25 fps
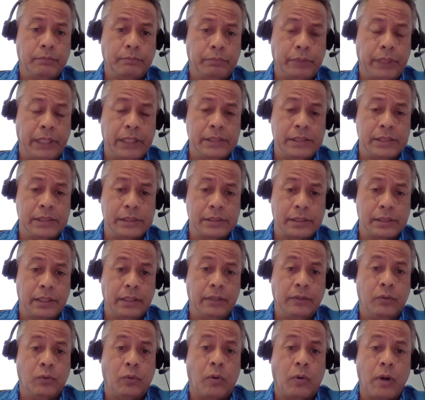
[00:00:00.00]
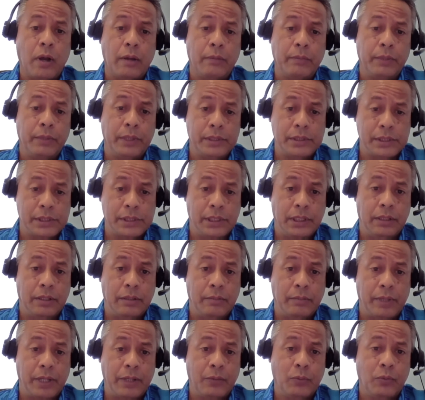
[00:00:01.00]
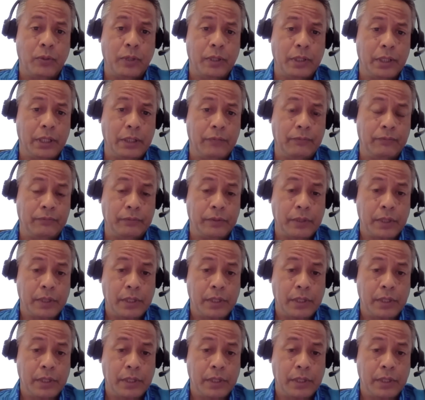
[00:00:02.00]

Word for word: places like Guam and CNMI where they've